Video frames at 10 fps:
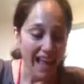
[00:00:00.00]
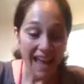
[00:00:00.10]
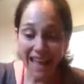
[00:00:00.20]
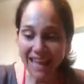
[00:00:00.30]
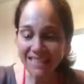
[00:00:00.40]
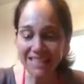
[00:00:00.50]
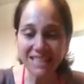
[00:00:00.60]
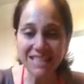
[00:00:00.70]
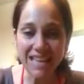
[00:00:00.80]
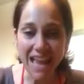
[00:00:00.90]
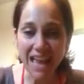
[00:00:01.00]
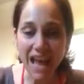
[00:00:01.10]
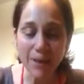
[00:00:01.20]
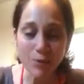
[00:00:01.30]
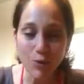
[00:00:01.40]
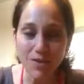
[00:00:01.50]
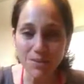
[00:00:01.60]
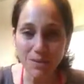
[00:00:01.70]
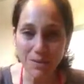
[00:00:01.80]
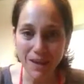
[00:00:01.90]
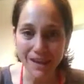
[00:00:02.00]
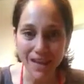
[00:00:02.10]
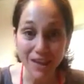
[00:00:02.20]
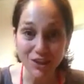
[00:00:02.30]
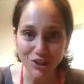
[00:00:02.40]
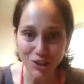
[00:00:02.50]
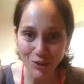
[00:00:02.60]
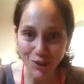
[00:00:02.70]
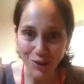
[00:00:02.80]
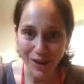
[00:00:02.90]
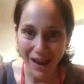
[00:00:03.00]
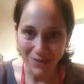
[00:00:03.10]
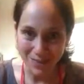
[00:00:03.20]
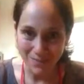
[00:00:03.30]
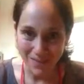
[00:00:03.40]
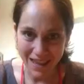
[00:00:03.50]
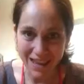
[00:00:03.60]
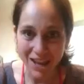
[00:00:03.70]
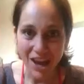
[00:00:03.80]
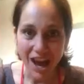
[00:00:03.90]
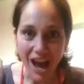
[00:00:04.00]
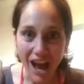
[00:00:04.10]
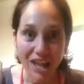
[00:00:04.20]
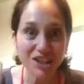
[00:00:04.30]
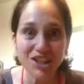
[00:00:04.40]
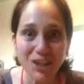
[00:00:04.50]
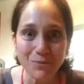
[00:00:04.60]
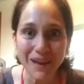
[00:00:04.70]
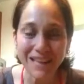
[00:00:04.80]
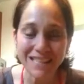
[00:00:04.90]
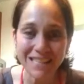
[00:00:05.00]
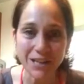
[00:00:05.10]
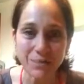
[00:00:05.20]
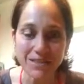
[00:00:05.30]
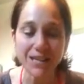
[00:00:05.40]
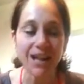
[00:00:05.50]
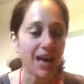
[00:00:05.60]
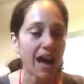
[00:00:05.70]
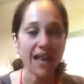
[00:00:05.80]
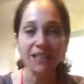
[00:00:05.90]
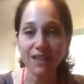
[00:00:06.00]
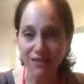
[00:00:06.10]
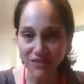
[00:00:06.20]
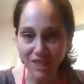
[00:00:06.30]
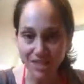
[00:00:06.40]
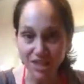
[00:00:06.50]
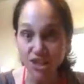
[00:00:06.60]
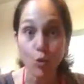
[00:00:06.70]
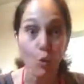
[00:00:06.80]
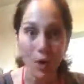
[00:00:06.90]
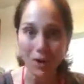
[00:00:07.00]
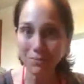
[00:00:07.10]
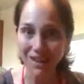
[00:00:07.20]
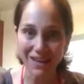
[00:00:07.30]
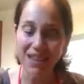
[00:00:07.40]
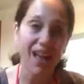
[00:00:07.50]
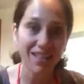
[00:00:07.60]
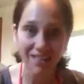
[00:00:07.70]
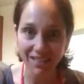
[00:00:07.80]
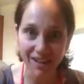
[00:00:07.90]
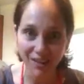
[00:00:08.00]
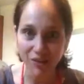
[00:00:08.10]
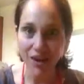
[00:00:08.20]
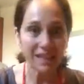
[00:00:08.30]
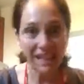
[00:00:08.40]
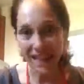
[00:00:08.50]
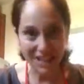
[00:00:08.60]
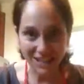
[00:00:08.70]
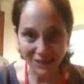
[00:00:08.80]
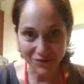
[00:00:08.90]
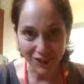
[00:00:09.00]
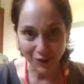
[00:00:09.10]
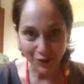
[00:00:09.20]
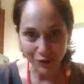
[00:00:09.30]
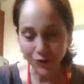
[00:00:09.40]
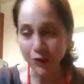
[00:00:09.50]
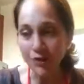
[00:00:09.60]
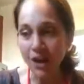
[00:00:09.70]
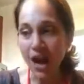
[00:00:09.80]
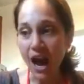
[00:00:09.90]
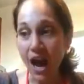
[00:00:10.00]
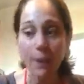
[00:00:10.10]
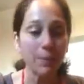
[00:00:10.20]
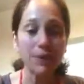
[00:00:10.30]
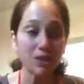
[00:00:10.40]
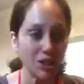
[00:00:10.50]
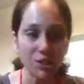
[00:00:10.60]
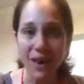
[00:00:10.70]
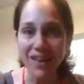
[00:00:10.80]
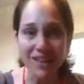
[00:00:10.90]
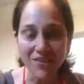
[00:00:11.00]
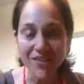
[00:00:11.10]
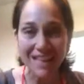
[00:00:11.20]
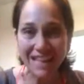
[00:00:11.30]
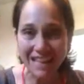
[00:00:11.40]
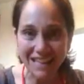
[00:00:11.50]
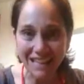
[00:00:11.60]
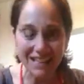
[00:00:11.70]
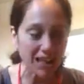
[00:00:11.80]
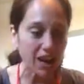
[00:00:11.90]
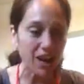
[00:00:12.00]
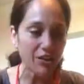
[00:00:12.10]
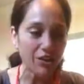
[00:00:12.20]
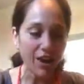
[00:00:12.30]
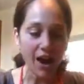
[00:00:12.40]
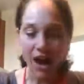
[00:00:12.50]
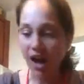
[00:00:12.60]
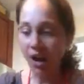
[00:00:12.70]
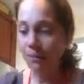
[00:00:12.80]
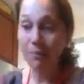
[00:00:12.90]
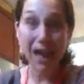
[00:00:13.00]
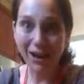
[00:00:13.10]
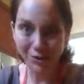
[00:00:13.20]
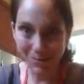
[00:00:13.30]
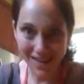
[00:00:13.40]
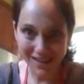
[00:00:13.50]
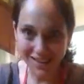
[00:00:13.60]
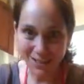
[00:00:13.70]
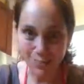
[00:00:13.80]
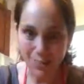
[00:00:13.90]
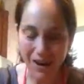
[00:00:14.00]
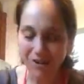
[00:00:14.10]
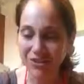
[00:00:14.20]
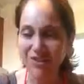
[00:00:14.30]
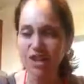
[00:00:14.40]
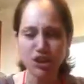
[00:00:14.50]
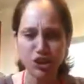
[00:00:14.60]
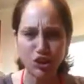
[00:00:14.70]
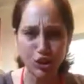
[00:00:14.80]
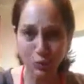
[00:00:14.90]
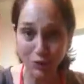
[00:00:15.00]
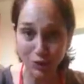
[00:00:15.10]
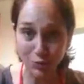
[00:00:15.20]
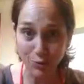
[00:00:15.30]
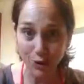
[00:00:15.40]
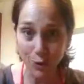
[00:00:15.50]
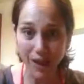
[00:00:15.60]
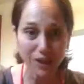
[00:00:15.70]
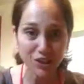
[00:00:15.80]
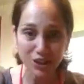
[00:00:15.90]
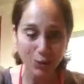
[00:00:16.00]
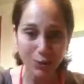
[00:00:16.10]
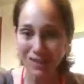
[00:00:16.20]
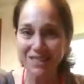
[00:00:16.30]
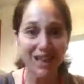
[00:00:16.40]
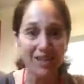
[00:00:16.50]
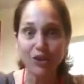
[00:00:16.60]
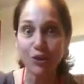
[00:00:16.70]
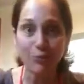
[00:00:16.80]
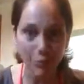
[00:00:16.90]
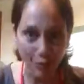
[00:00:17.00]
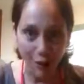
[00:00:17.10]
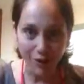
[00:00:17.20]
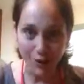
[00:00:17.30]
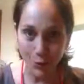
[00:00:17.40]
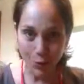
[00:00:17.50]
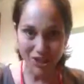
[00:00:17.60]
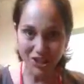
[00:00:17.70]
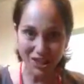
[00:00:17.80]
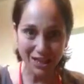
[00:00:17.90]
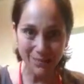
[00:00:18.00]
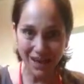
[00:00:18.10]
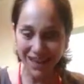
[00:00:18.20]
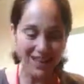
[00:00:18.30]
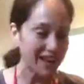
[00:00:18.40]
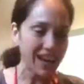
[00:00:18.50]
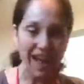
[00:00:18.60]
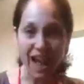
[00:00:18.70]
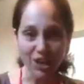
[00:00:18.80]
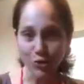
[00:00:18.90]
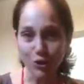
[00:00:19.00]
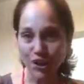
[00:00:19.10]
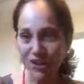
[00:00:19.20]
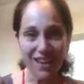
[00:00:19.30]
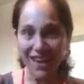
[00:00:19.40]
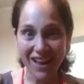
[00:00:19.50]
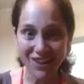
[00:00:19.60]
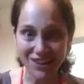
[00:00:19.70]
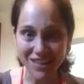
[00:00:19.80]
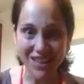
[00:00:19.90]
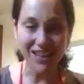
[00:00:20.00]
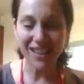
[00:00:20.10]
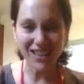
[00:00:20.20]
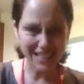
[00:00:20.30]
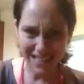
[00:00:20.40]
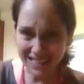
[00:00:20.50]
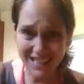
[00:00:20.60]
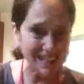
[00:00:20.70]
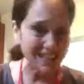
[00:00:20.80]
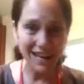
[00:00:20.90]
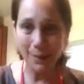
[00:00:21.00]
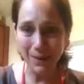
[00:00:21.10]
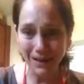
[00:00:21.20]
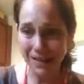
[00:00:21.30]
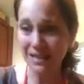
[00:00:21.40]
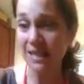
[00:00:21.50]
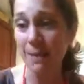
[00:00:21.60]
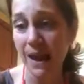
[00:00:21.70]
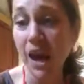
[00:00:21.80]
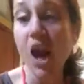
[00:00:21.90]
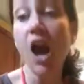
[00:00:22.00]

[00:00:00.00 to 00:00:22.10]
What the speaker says: Hey, today I'm going to be making and showing you how to make sheet pan tikka masala. I love this dish, one, because I love like Indian flavored food, but two, I love the ease of how to make this and prepare this. It's super, super quick, super easy, and then you throw it all in one sheet pan and you cook it and you're done. And it's easy cleanup and easy to make.